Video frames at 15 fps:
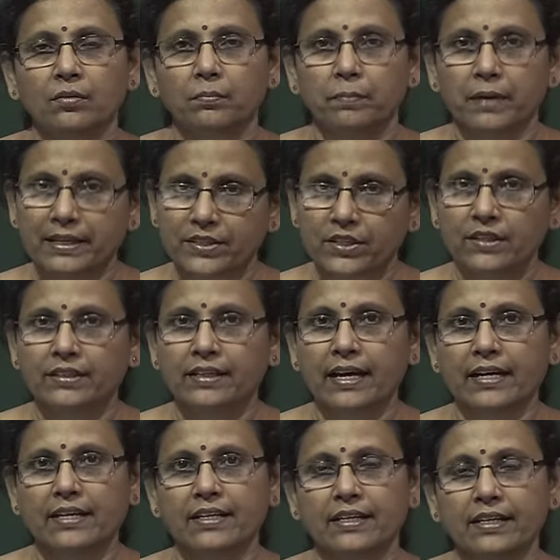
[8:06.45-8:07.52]
based on their
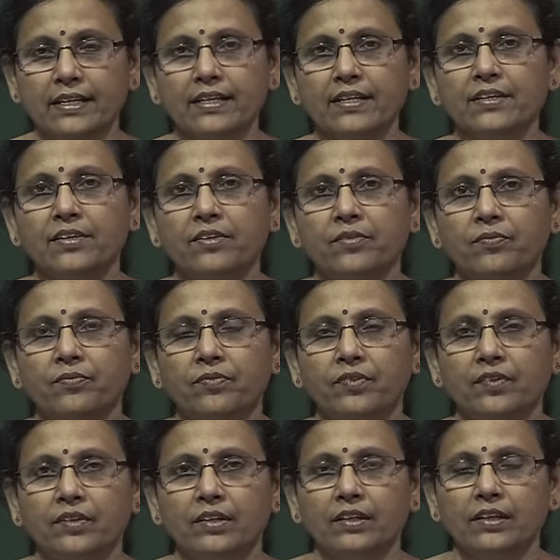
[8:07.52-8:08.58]
need
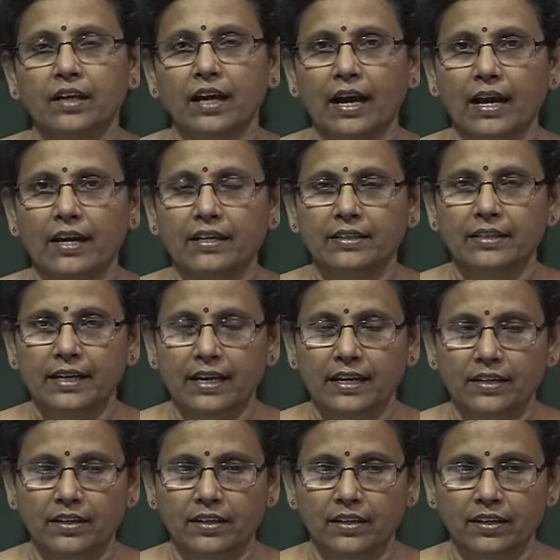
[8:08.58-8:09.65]
and
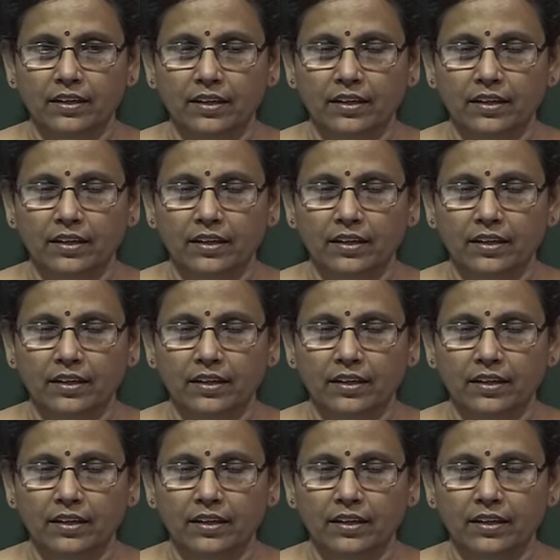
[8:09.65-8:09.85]
their